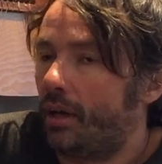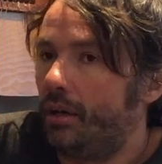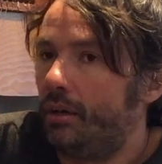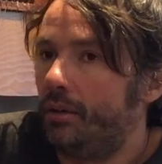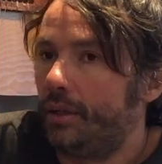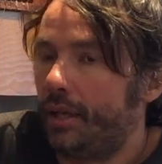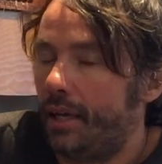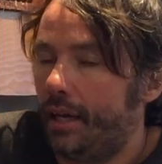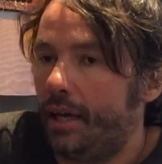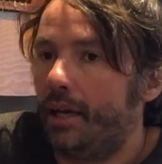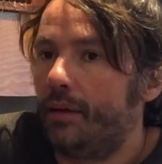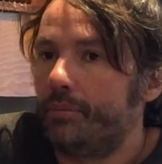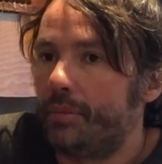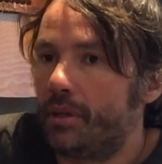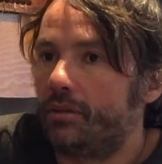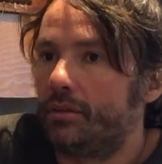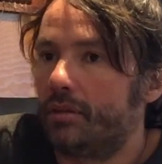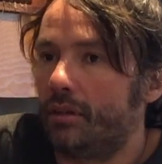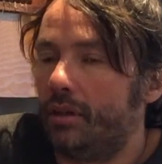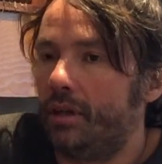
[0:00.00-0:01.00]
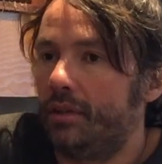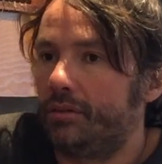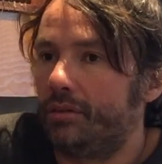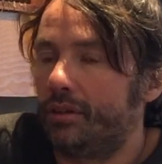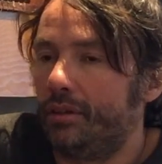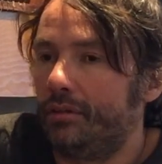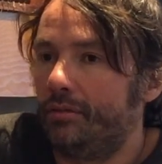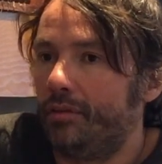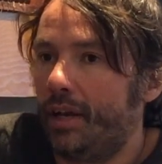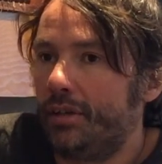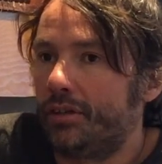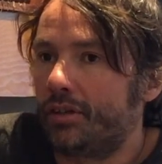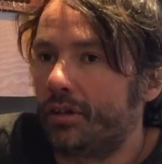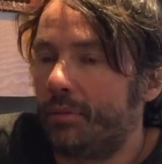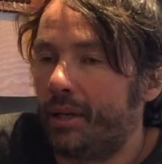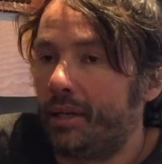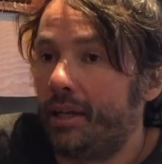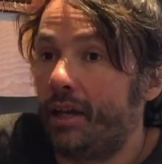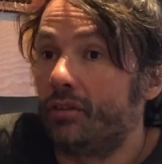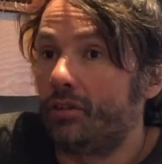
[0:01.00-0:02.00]
So it's a good relationship,
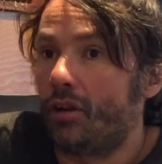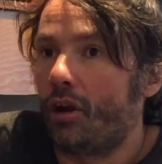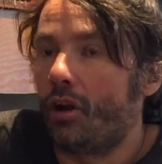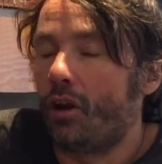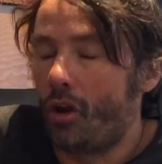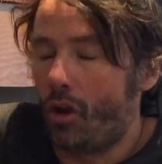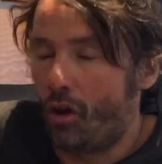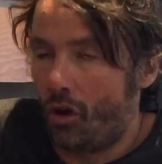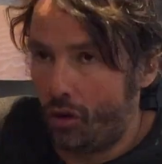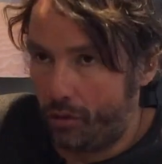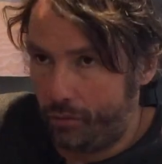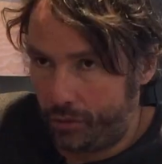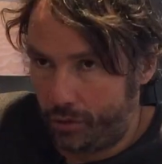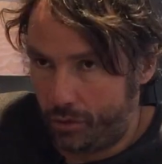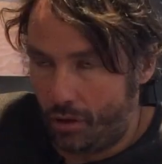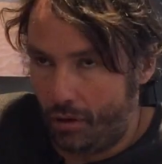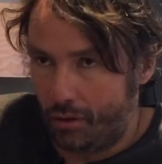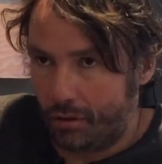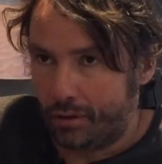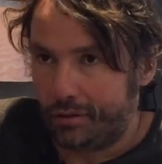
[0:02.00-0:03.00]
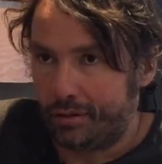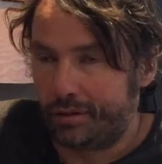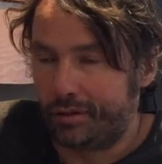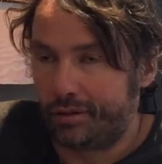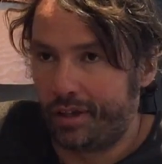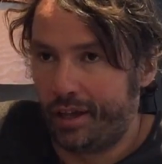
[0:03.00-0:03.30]
and there's a lot of songs